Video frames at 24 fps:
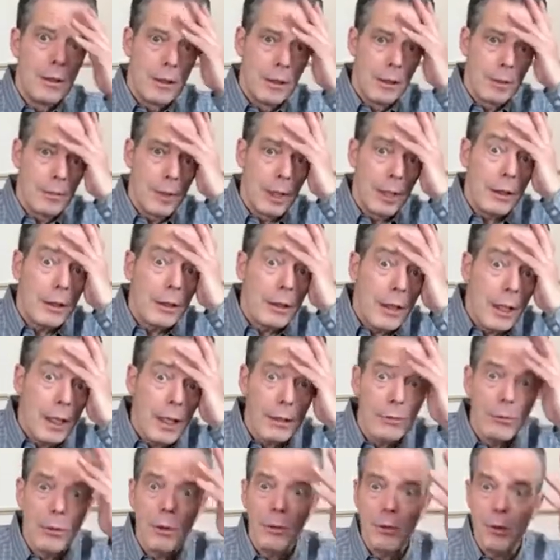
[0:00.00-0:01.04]
Oh my God,
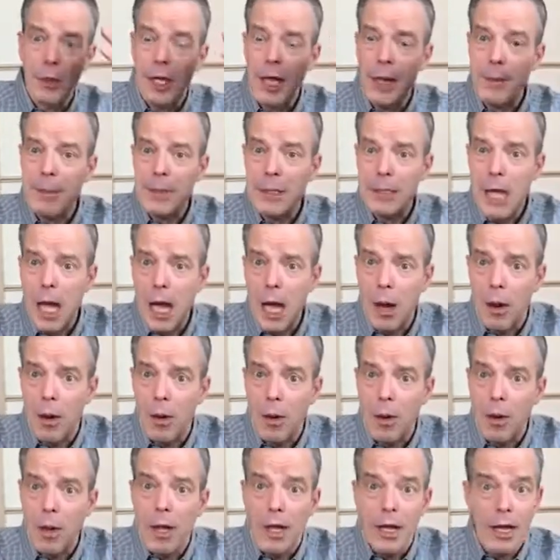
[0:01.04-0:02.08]
what will happen now?
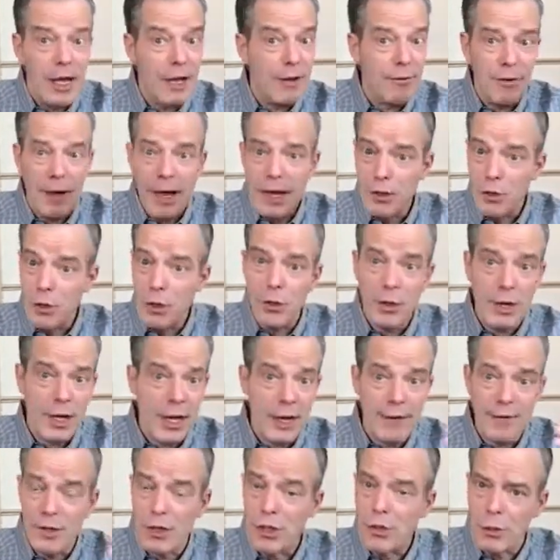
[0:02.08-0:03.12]
If I don't
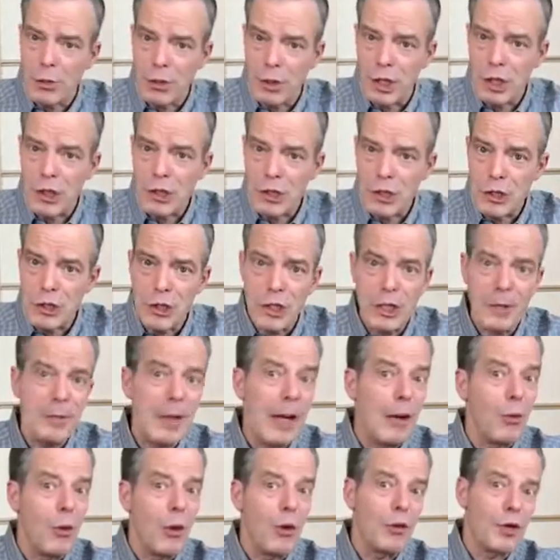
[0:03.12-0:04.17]
have this relationship, I
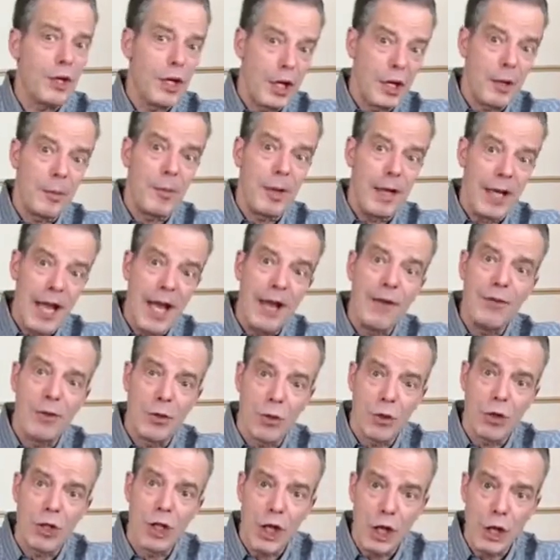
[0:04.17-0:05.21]
won't get
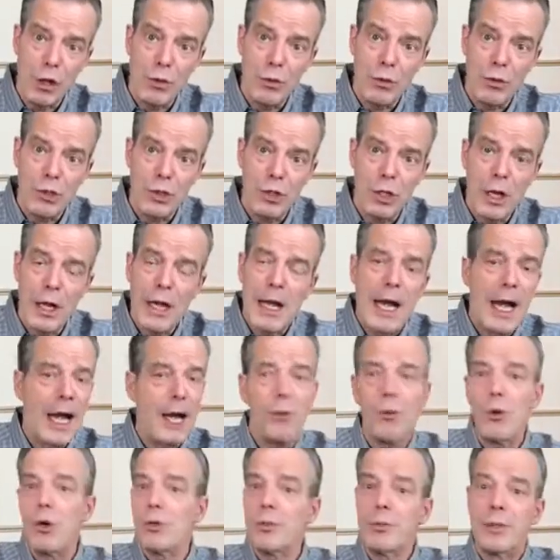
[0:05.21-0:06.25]
behavioral cues. I
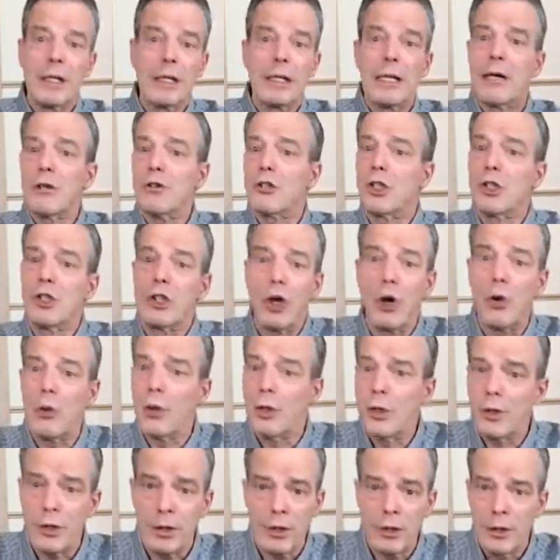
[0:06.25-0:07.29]
won't be allowed to go
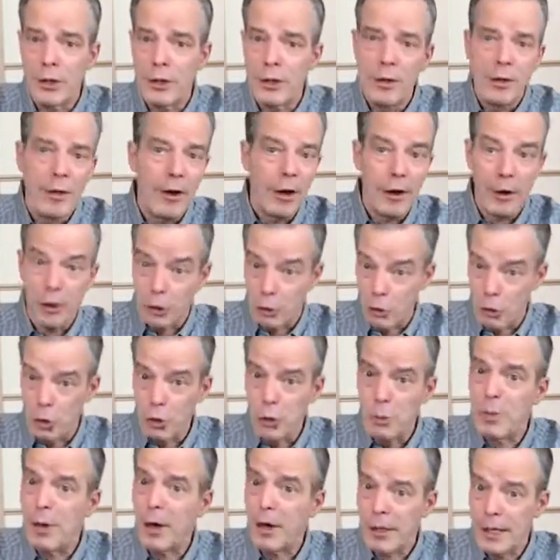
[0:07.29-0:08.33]
with our
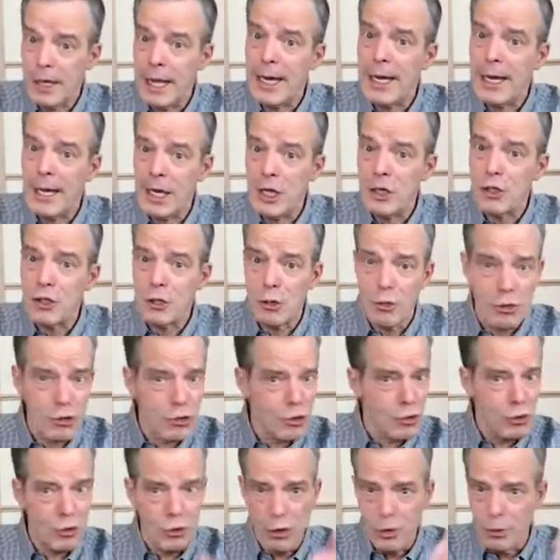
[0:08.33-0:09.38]
group, our canine
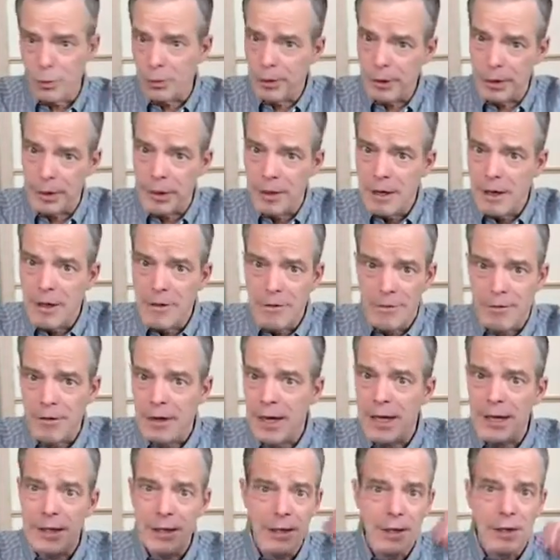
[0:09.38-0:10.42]
social group, and
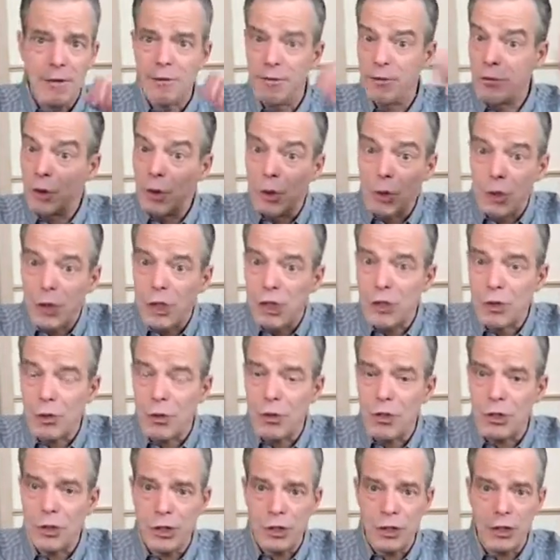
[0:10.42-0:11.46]
find food
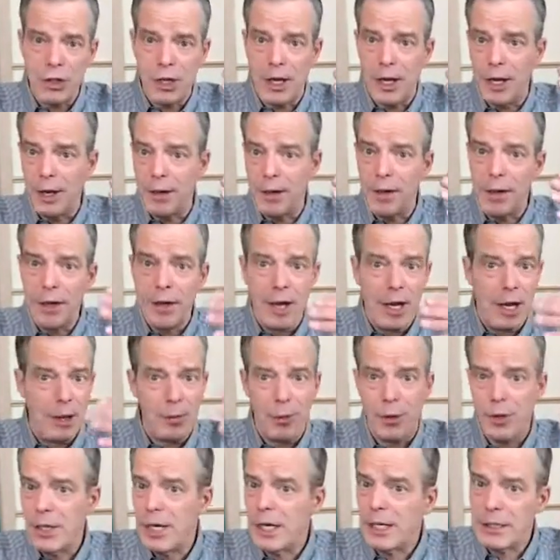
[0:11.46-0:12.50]
resources and, and
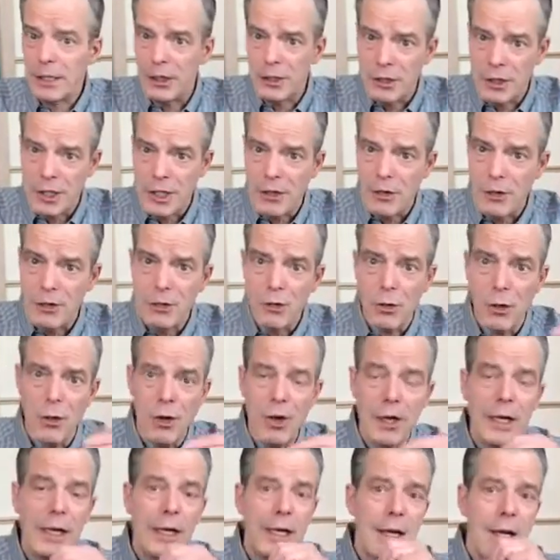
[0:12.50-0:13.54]
protect our
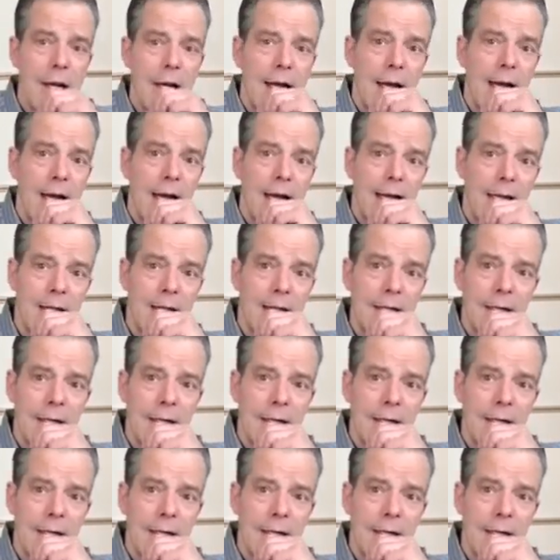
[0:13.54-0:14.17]
territory. And